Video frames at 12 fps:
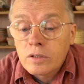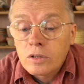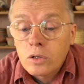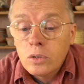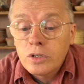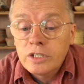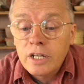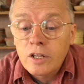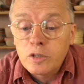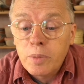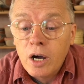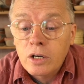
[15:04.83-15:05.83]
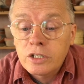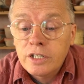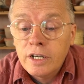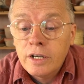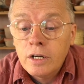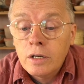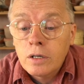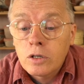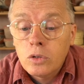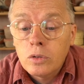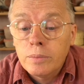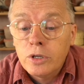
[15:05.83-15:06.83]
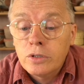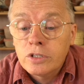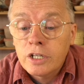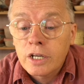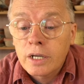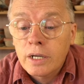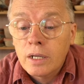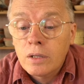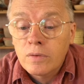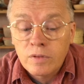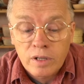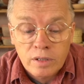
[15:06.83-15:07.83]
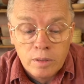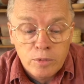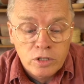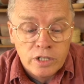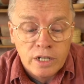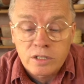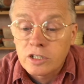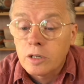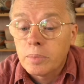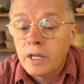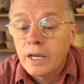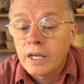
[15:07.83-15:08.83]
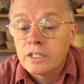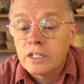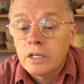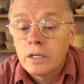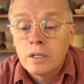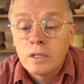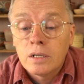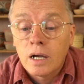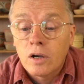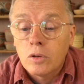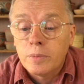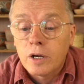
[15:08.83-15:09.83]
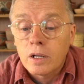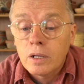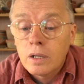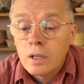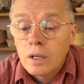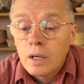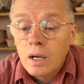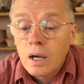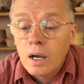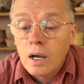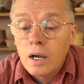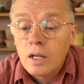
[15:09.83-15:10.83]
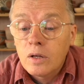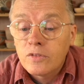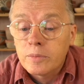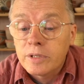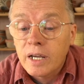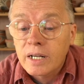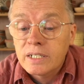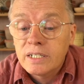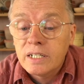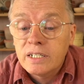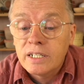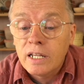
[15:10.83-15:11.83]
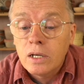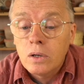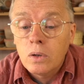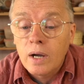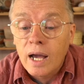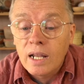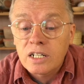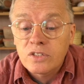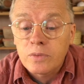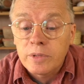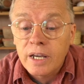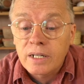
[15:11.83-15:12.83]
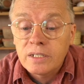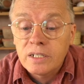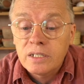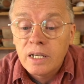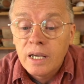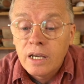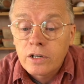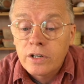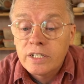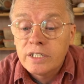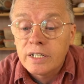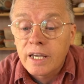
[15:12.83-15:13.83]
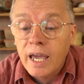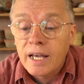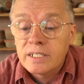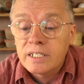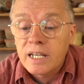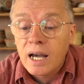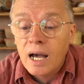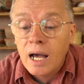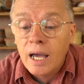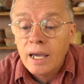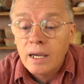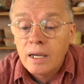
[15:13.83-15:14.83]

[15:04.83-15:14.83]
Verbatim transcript: Cool to see all these potters here. Cool music. Hello. The music isn't still playing, is it? I hope not. Uh, hello from Texas. Hello, Alex from Texas. Chris in Kansas. Hi.